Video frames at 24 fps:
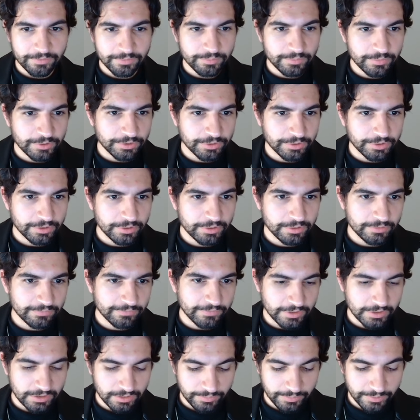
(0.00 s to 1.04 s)
million
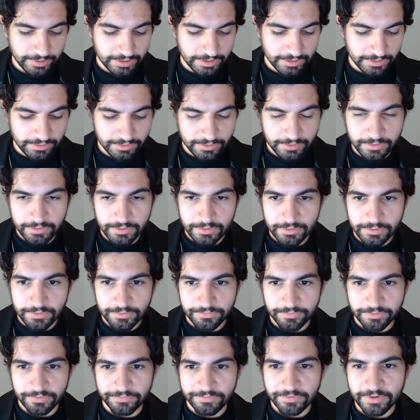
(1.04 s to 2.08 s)
divided by
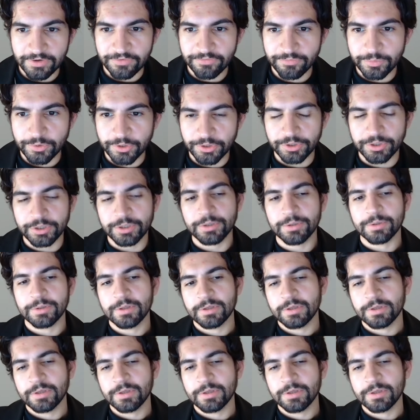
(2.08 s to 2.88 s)
25 million.